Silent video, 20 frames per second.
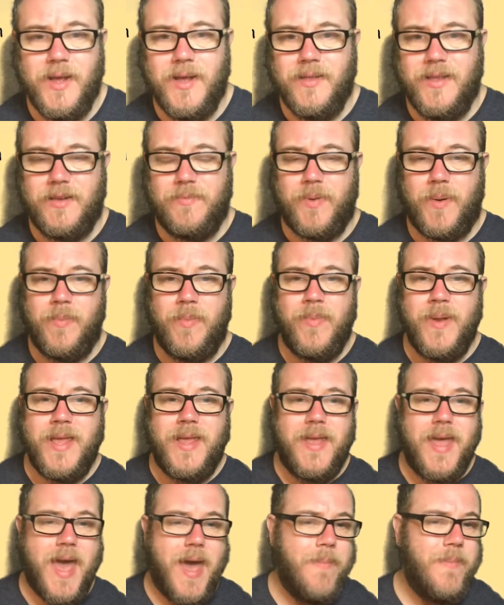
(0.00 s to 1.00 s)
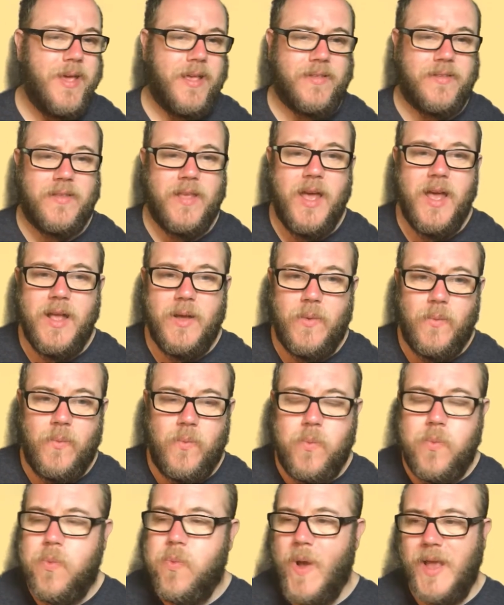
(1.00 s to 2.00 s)
There's probably chemists
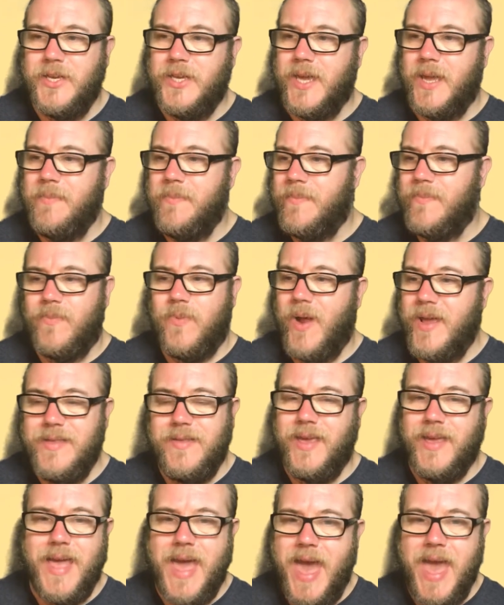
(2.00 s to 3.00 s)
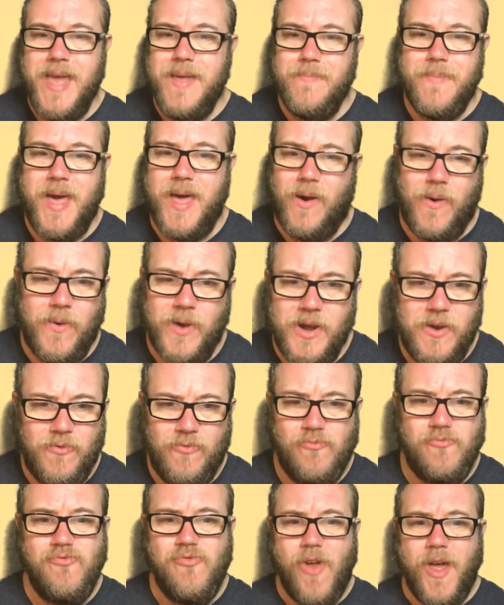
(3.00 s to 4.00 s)
writing hate mail
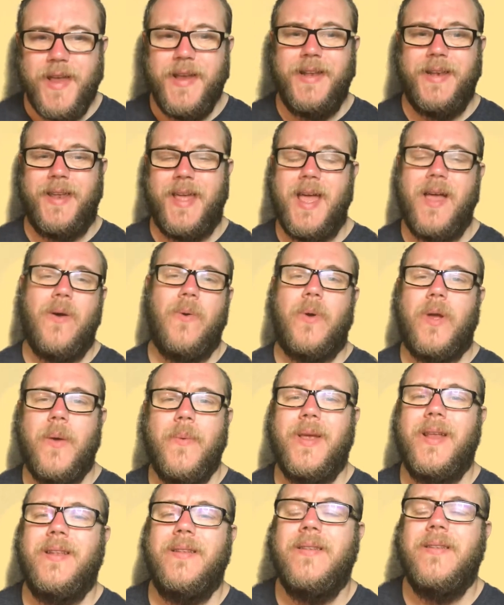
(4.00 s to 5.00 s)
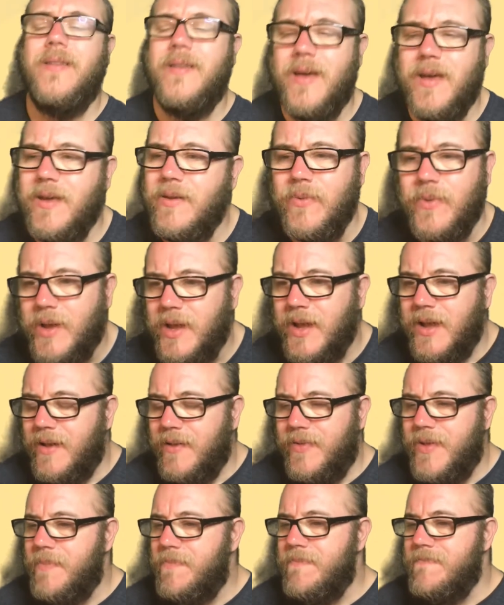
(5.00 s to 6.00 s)
right now going, no,
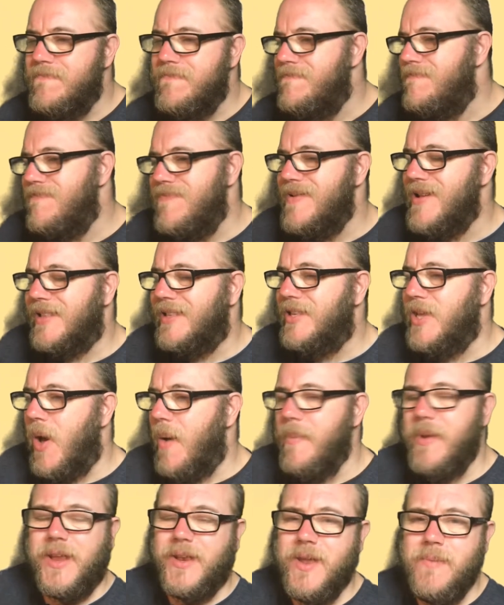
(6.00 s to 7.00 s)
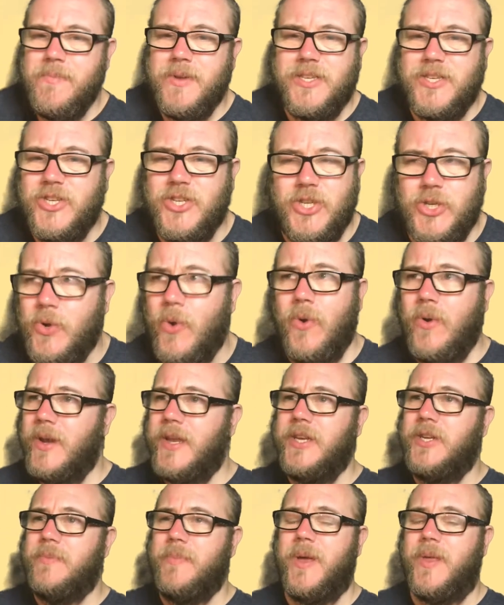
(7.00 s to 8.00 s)
the atomic number surely
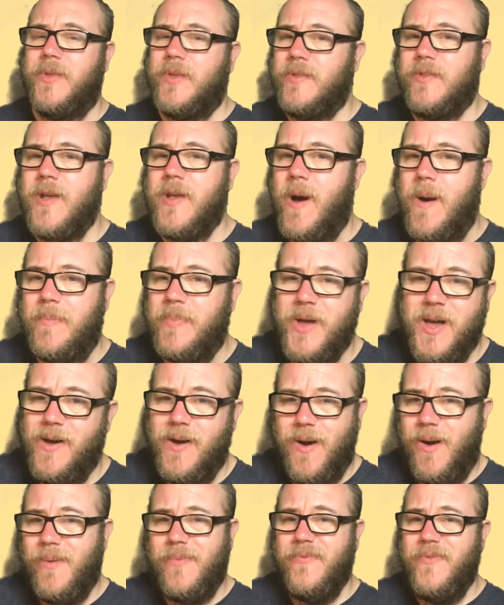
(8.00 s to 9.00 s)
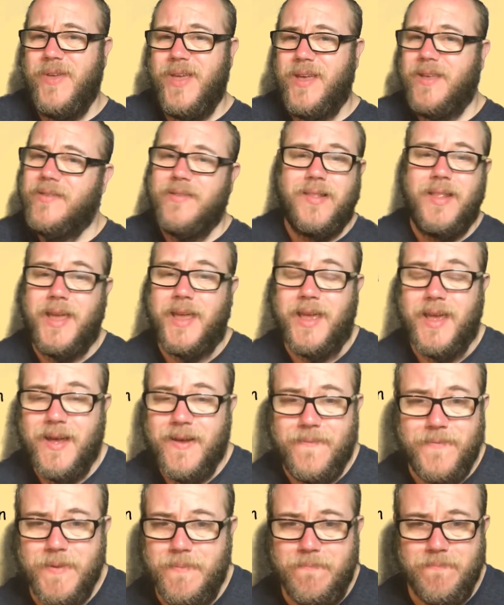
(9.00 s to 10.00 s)
should be at the top, obviously
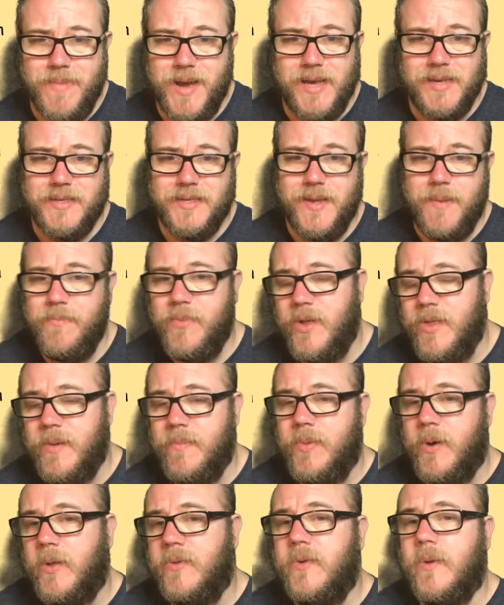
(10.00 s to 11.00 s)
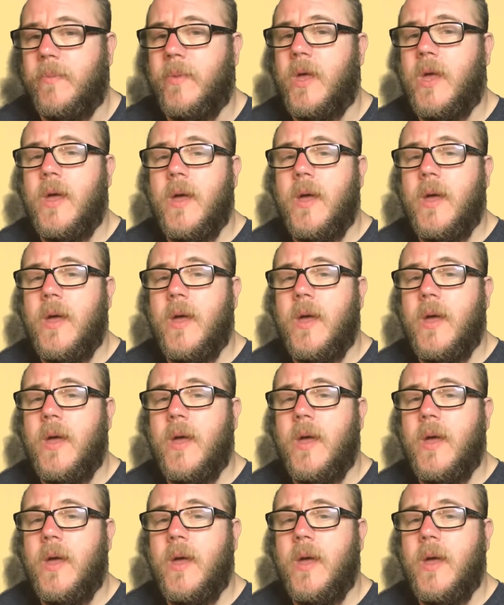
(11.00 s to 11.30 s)
the mass number at the bottom.